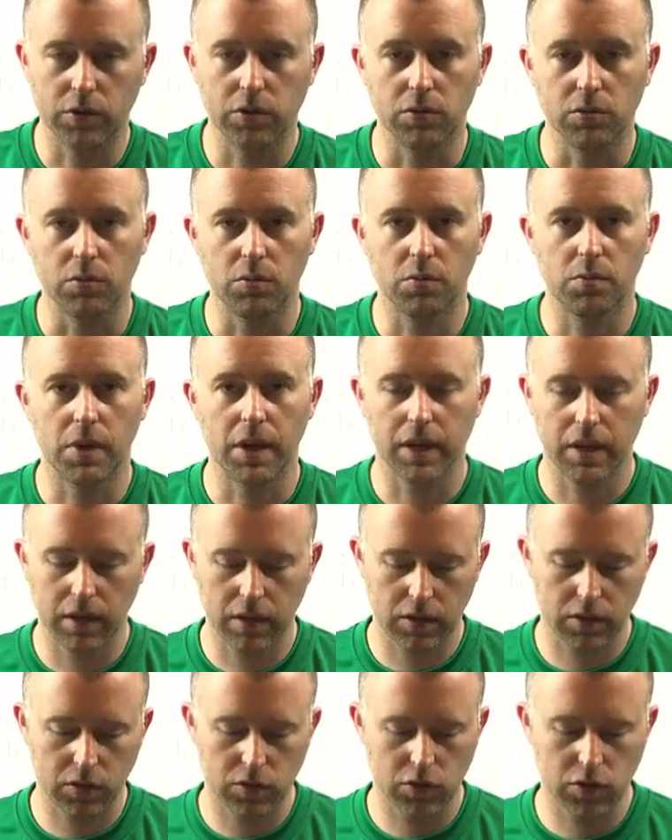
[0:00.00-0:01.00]
to make
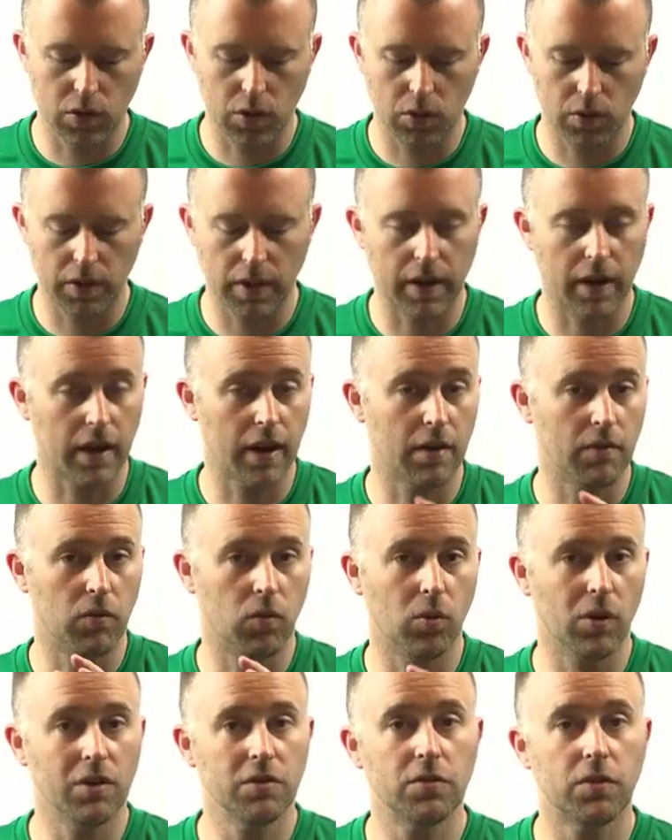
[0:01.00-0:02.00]
it so that I have
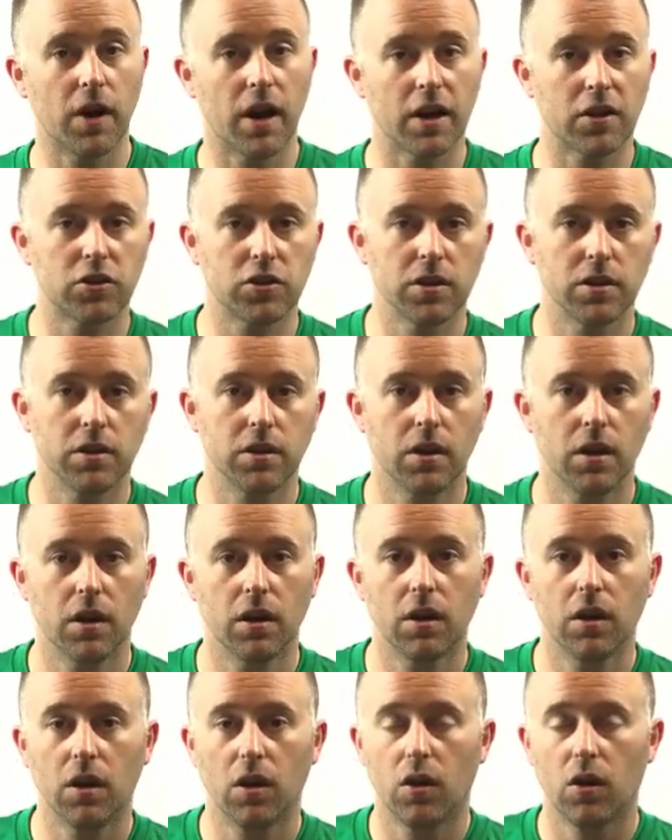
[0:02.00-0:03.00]
one fraction
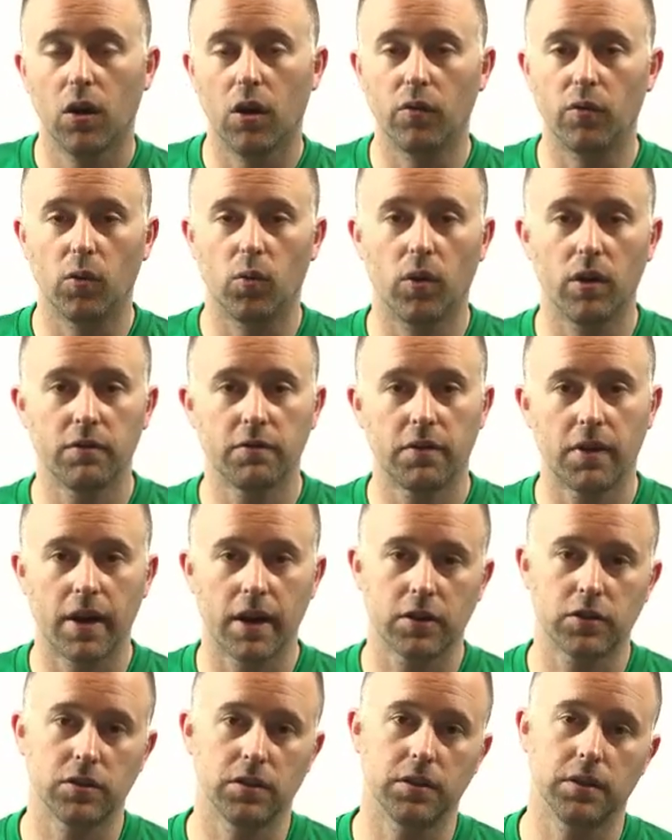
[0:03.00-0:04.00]
over one
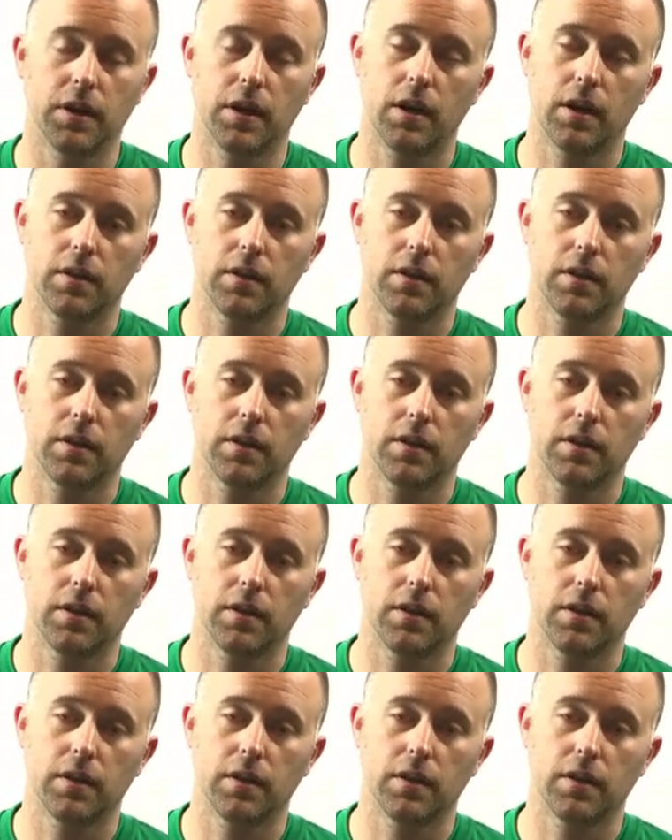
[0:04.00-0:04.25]
fraction.